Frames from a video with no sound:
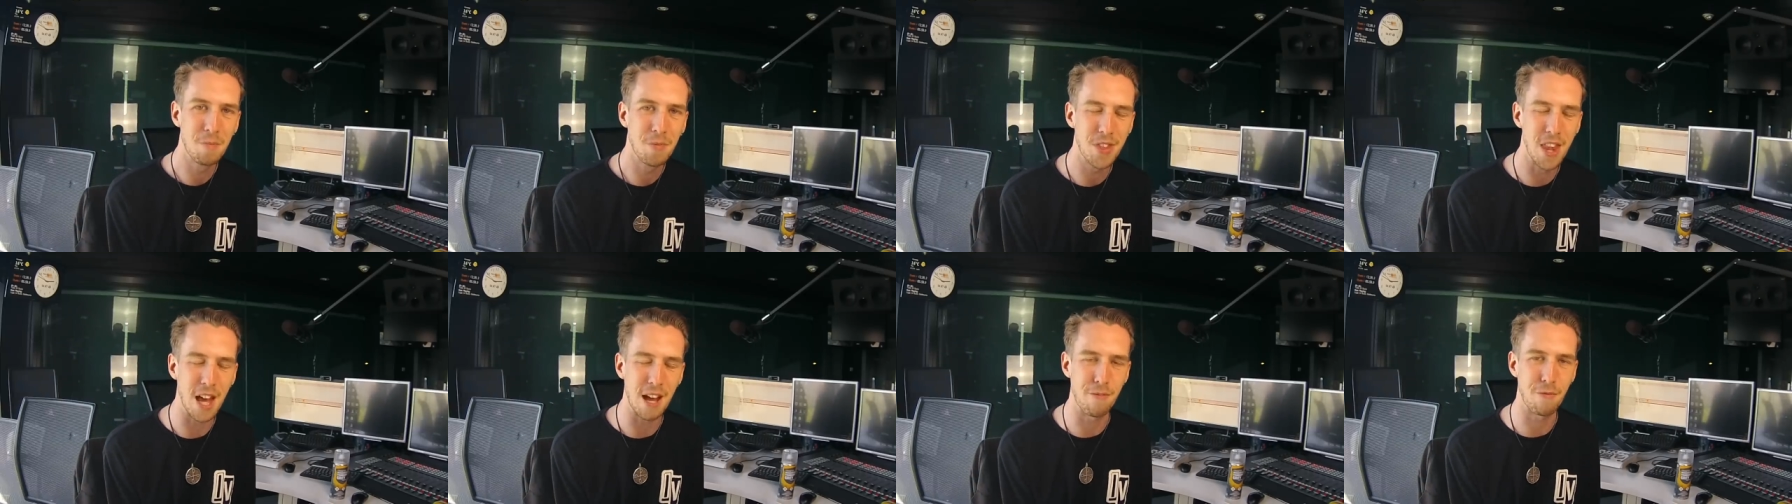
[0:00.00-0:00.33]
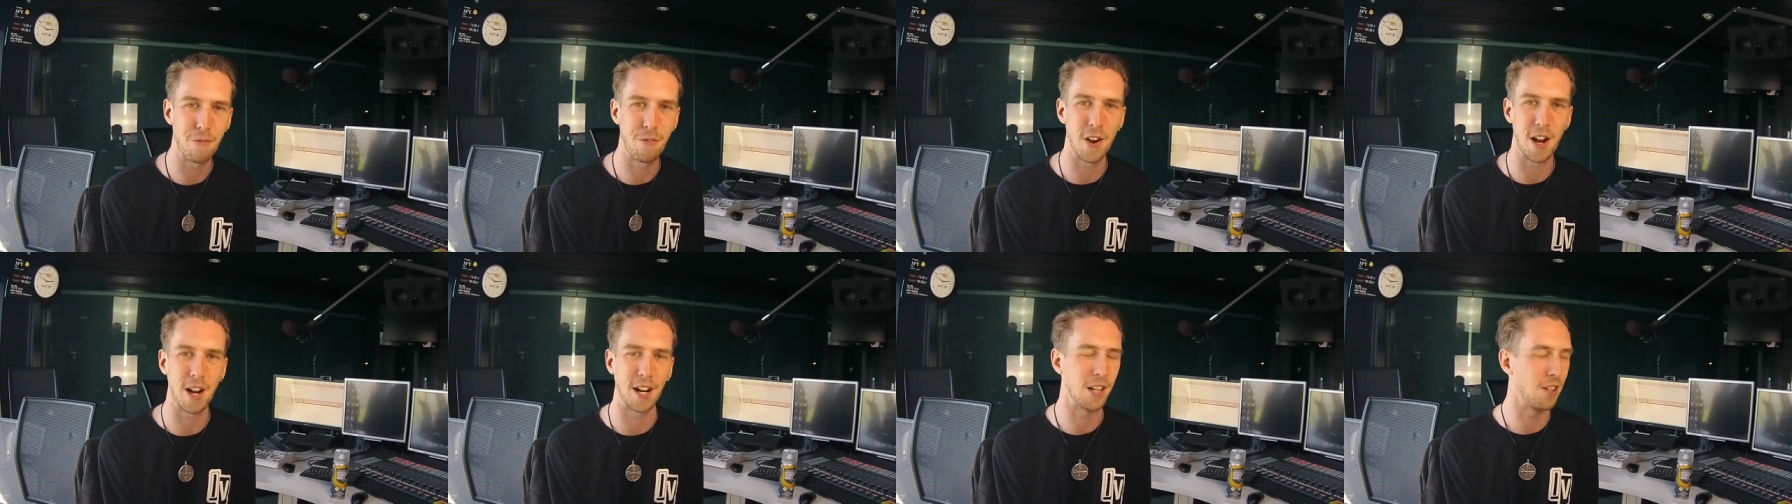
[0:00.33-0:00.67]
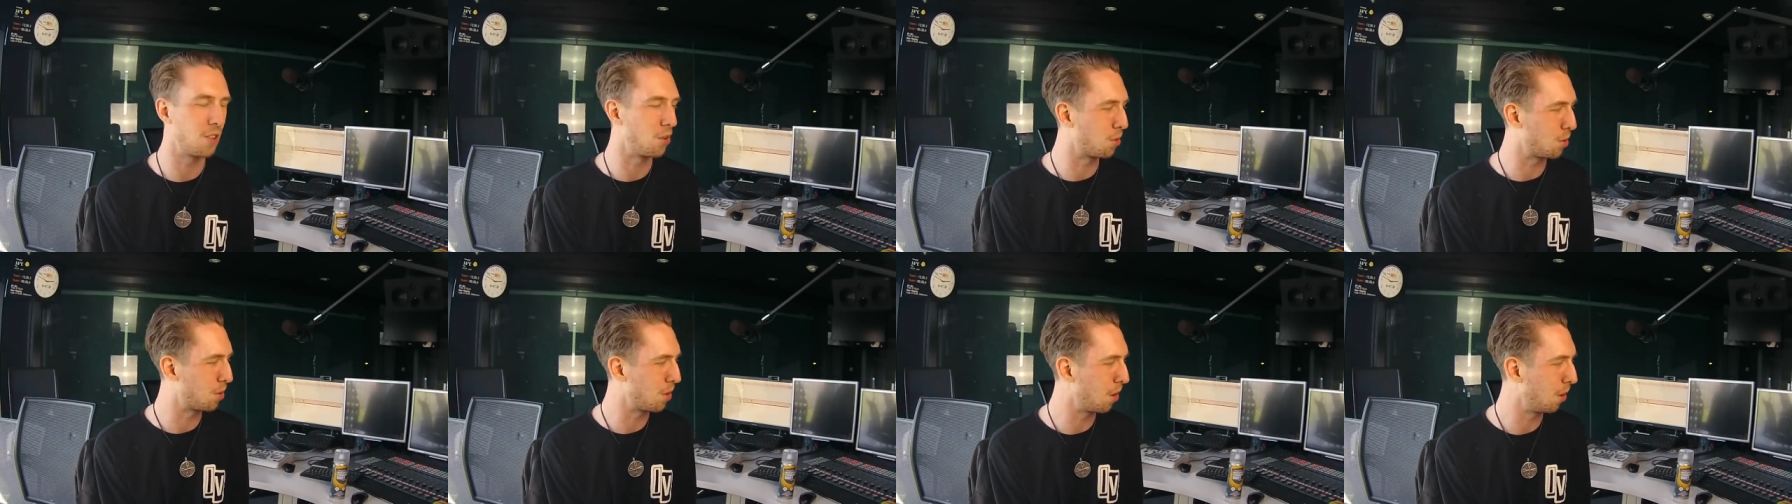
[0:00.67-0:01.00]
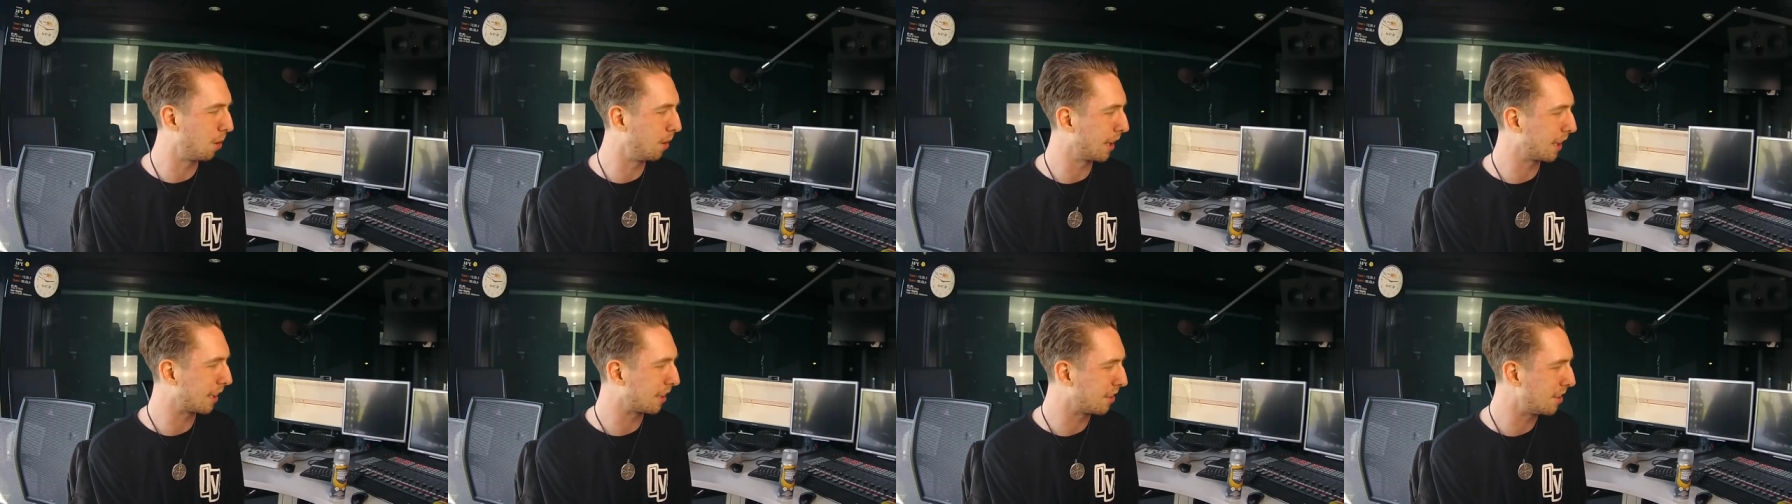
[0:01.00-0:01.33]
that fucking
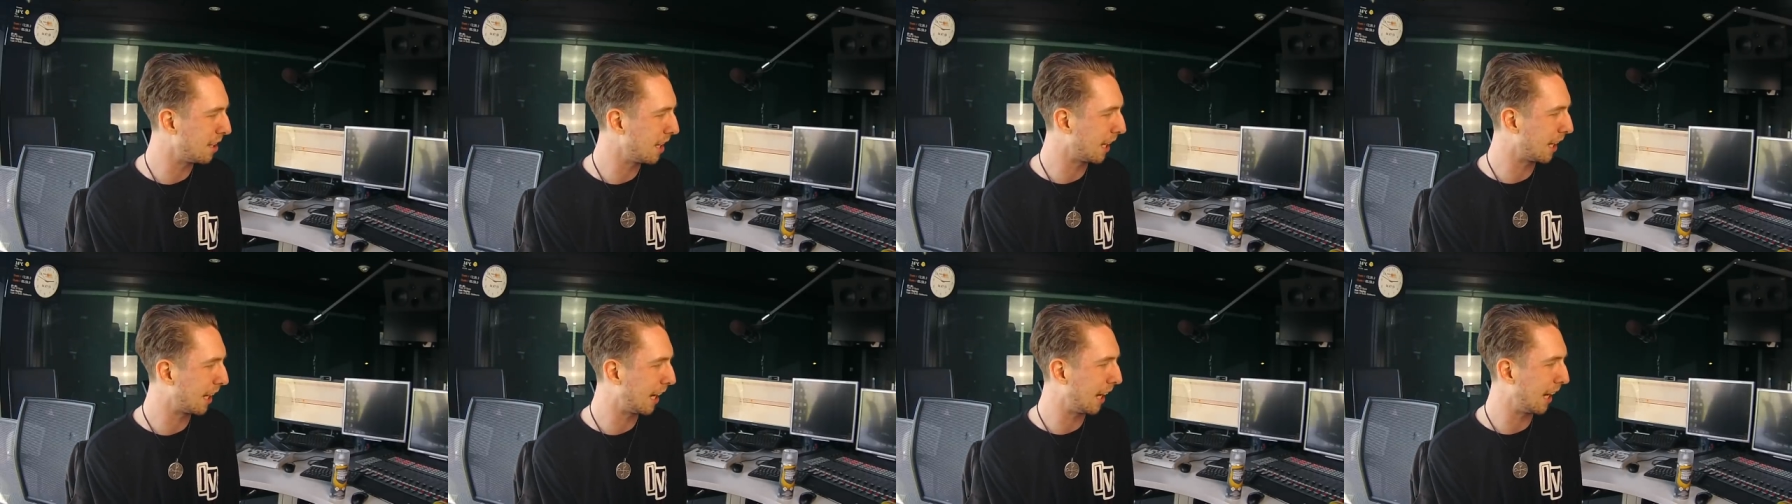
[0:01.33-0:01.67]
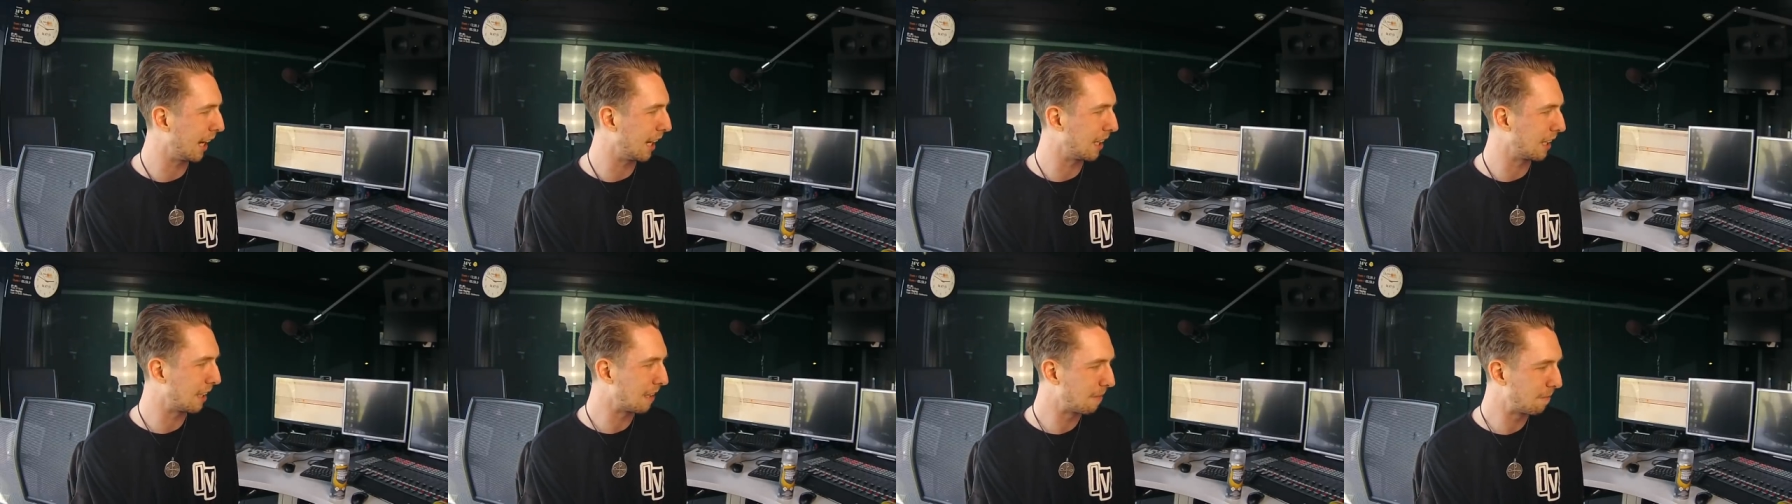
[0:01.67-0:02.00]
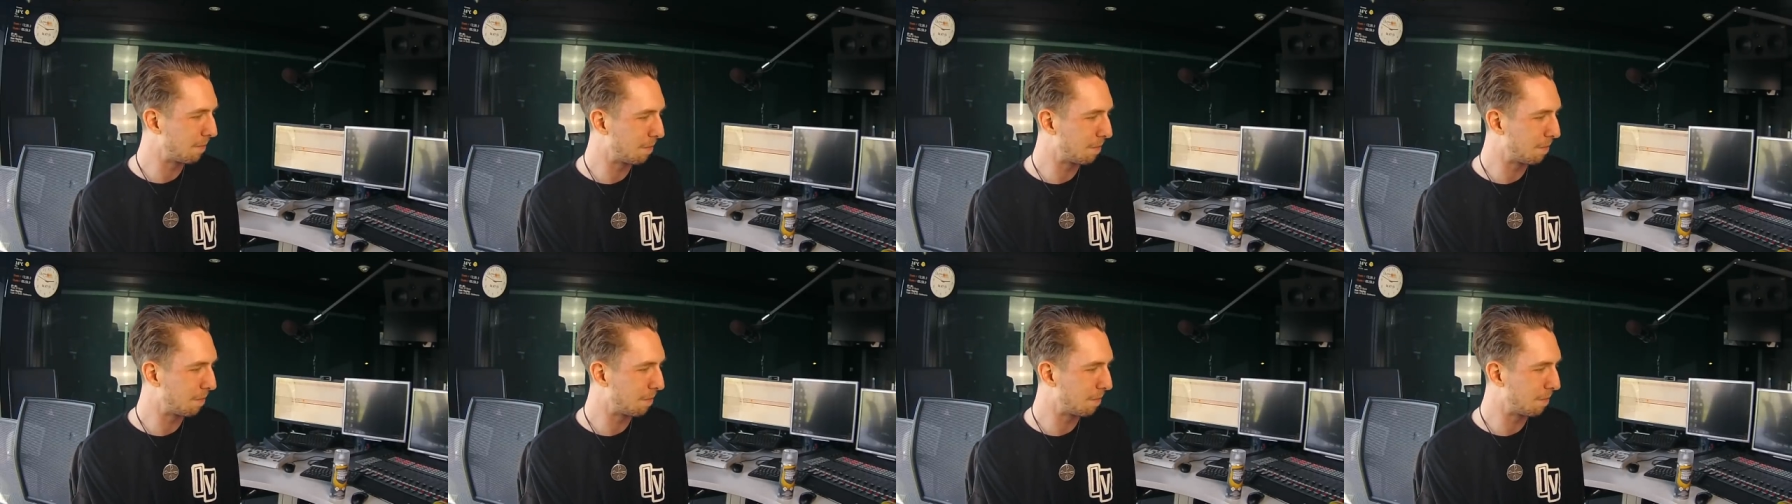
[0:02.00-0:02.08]
drooling dickhead.